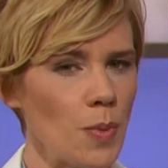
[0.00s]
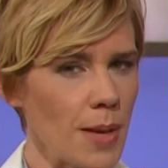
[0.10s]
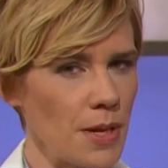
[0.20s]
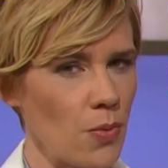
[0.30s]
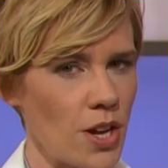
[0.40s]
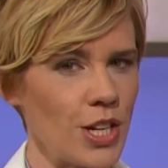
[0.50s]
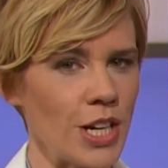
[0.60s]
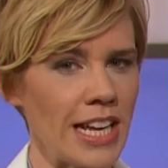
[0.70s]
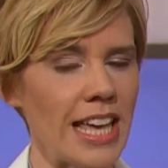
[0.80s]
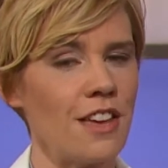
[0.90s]
might be
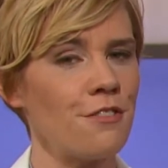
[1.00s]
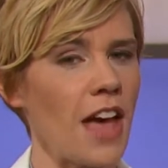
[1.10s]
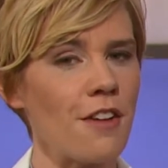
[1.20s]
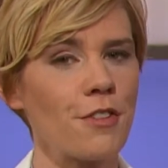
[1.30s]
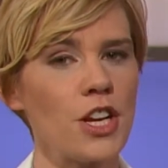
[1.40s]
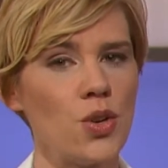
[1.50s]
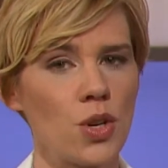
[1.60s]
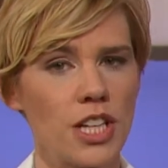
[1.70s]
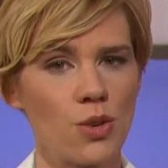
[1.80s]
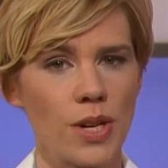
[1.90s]
wondering if every
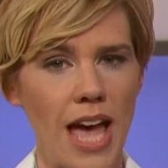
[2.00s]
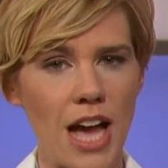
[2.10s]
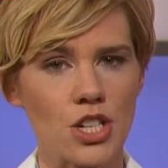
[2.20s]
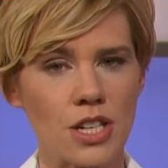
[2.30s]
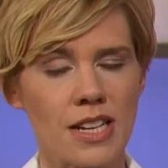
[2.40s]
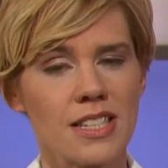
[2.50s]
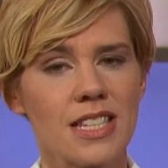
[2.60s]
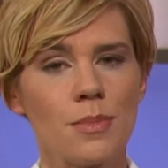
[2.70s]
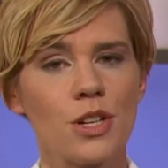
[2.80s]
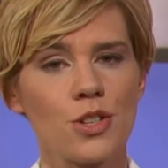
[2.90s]
nuclear reaction is
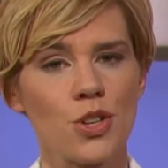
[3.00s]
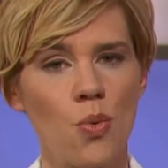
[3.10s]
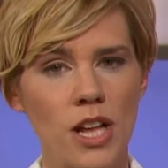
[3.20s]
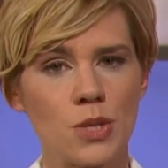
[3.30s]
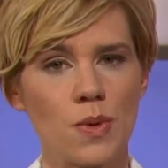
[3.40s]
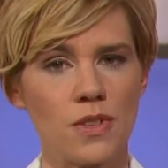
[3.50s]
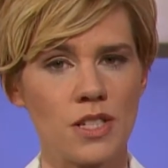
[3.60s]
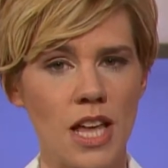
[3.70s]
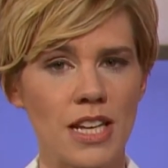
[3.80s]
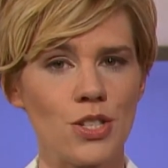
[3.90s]
similar to the ones we've
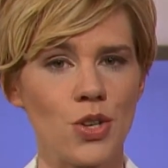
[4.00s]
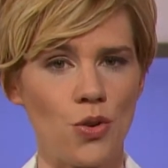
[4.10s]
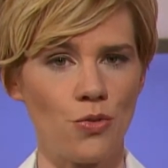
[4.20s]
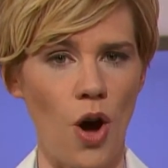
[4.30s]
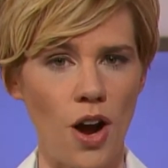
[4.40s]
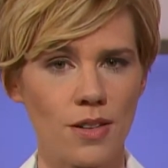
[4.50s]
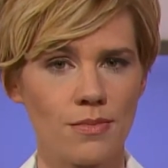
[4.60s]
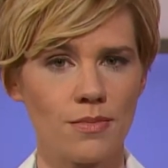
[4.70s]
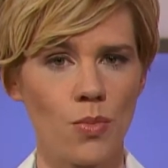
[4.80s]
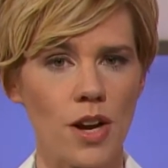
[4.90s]
studied so far,
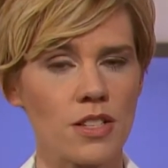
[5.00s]
where